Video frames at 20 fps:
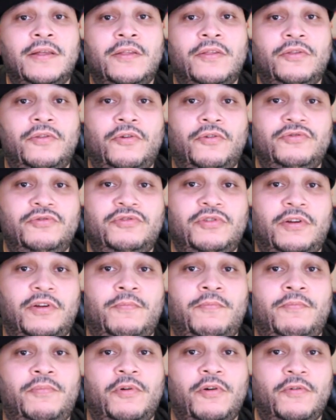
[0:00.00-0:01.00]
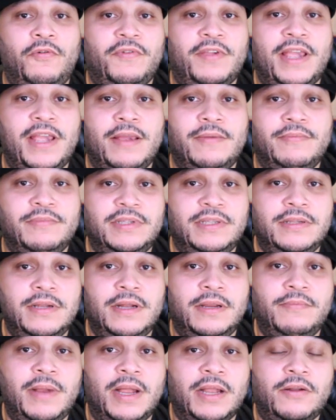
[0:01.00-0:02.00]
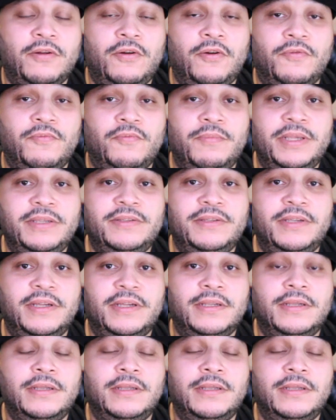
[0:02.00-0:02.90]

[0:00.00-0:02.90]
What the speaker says: Those are both games done by Code Mystic.